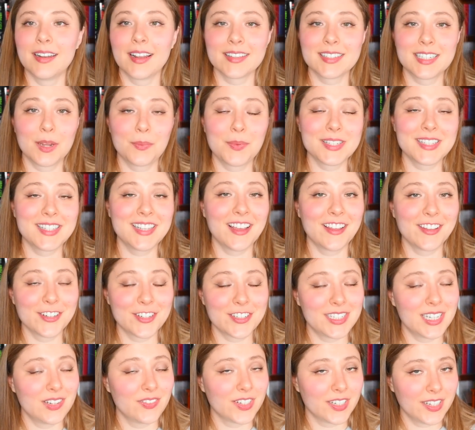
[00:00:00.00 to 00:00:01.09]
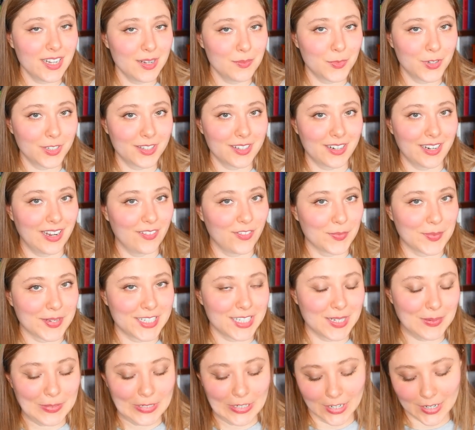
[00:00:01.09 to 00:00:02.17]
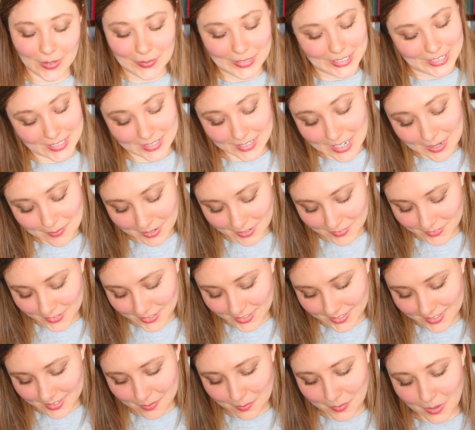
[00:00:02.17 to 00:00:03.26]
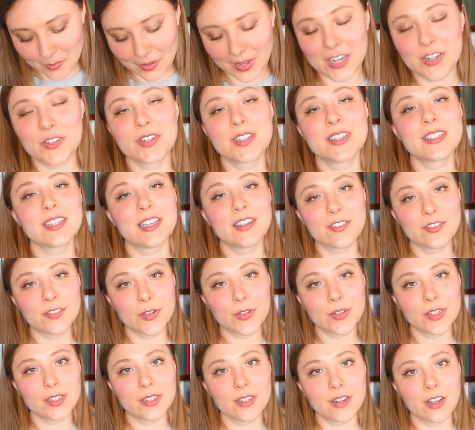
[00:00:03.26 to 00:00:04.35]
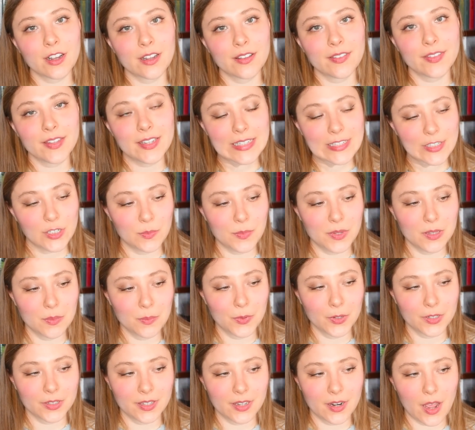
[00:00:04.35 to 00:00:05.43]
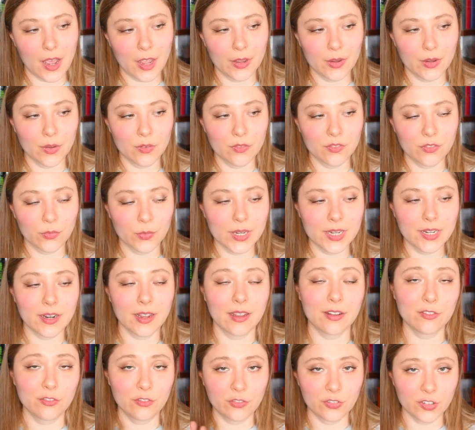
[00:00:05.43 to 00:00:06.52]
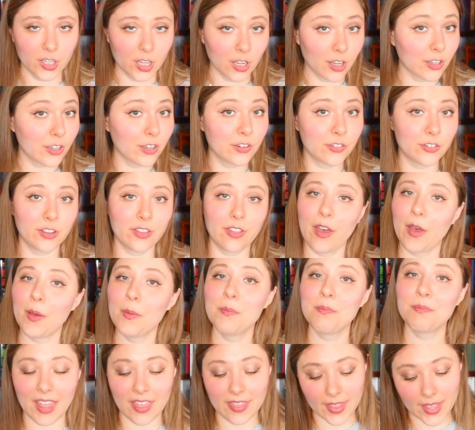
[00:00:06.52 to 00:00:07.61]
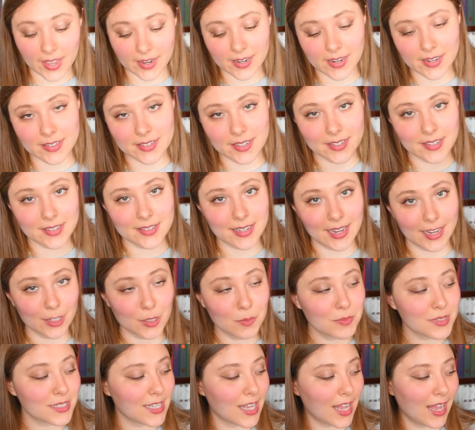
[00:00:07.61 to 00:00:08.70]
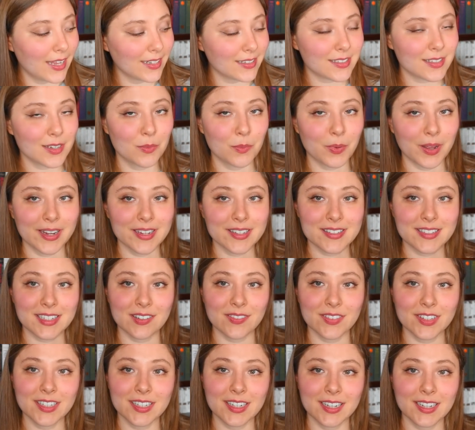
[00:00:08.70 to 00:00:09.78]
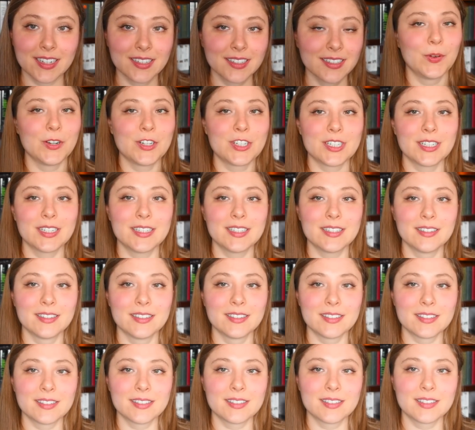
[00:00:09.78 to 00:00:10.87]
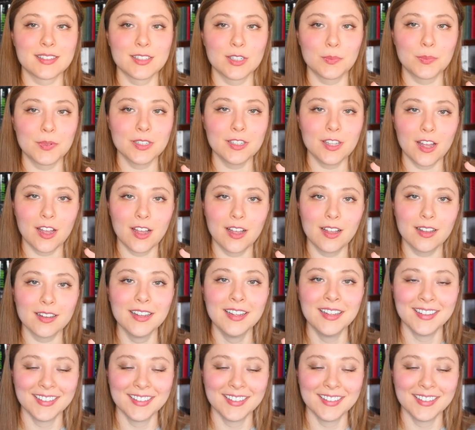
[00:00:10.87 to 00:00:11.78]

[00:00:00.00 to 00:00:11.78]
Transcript: Next up is the other Stephen King book that I have on my TBR, which is not my fault. My patrons have voted on this to be the book that I read and vlog for them, and that is Salem's Lot by Stephen King, which is super long.